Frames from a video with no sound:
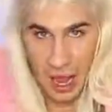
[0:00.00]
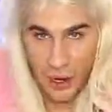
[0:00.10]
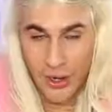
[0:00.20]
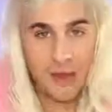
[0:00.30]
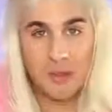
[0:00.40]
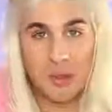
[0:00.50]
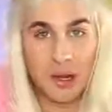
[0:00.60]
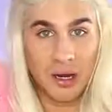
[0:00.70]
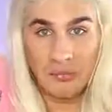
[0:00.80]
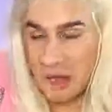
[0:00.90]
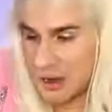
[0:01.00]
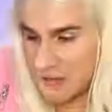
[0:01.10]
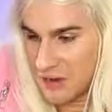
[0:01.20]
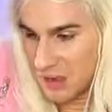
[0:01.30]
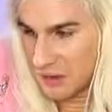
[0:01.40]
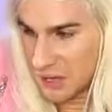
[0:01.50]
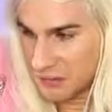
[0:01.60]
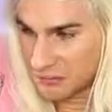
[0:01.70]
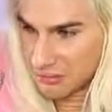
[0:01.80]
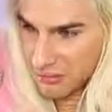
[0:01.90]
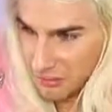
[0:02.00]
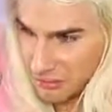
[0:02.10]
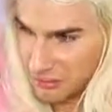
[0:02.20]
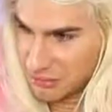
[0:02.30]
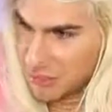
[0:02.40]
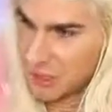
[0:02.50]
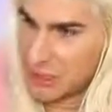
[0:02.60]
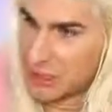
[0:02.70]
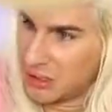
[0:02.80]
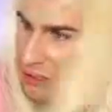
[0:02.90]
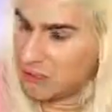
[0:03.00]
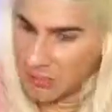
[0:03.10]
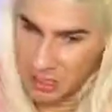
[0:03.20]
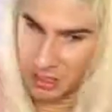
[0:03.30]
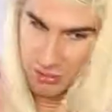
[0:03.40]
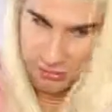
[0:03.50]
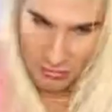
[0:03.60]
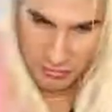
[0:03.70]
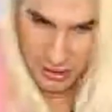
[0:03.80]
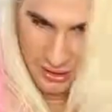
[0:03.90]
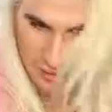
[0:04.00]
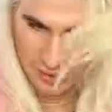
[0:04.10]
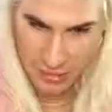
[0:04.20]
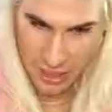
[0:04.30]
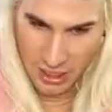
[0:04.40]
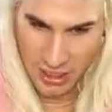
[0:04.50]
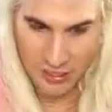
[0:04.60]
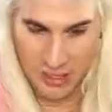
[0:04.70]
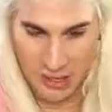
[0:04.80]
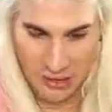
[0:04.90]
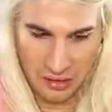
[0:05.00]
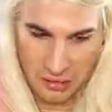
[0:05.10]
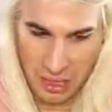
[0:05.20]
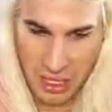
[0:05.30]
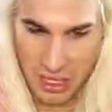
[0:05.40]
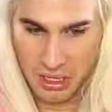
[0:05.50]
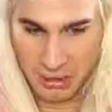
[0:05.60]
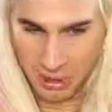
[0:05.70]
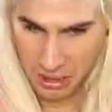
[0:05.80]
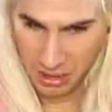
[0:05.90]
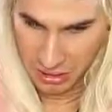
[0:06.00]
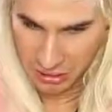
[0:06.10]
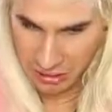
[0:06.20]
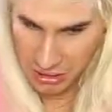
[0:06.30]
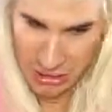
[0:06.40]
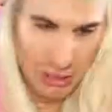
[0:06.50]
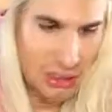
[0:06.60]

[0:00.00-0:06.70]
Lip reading: I don't even have a mirror. I have nothing. Okay. This is going to be clipped out of the way, I guess.